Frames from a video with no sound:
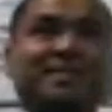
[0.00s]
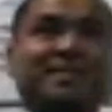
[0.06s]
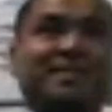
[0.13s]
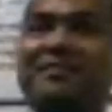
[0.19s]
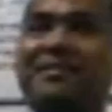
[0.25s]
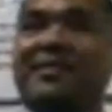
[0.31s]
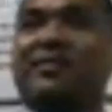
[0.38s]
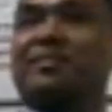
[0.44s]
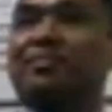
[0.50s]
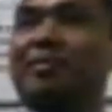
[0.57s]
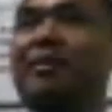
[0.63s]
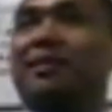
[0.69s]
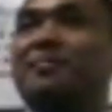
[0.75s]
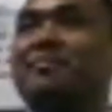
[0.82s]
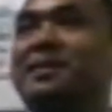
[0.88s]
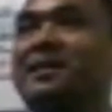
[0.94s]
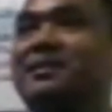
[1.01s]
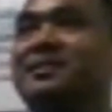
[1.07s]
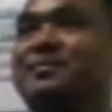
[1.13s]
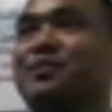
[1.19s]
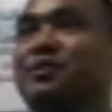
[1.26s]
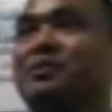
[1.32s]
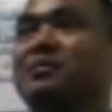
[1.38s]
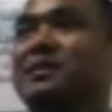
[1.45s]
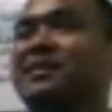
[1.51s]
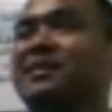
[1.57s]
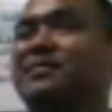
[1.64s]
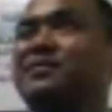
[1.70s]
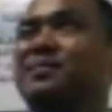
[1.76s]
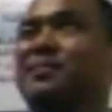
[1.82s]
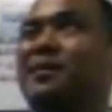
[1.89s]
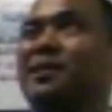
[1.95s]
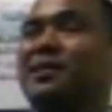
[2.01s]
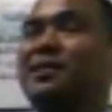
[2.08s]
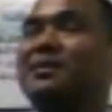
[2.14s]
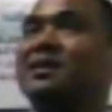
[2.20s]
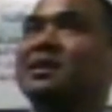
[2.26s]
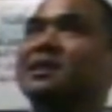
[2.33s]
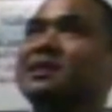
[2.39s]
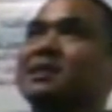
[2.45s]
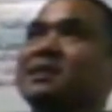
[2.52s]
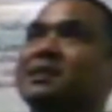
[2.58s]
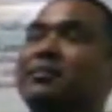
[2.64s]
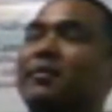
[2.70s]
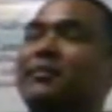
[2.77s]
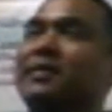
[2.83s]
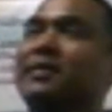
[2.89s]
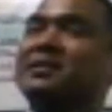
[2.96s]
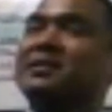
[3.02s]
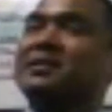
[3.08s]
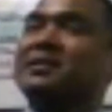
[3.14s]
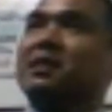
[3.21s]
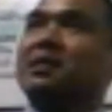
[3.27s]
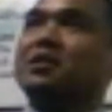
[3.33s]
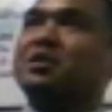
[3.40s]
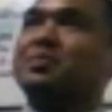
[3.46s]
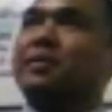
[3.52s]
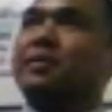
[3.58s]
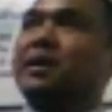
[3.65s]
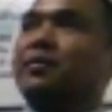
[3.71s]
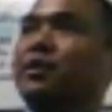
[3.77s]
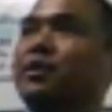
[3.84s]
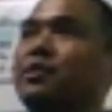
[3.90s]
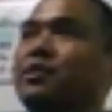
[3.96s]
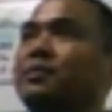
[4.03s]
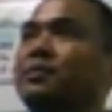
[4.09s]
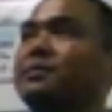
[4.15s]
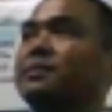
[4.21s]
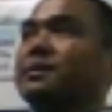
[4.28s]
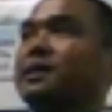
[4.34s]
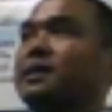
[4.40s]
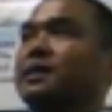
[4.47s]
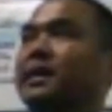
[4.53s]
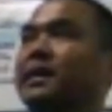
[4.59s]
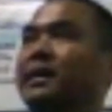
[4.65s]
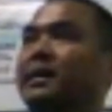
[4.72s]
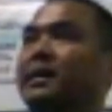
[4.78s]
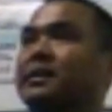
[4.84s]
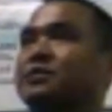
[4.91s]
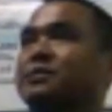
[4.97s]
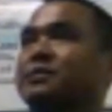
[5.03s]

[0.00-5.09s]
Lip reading: which is my favorite part because you'll leave tomorrow when we get to the lunch break where you get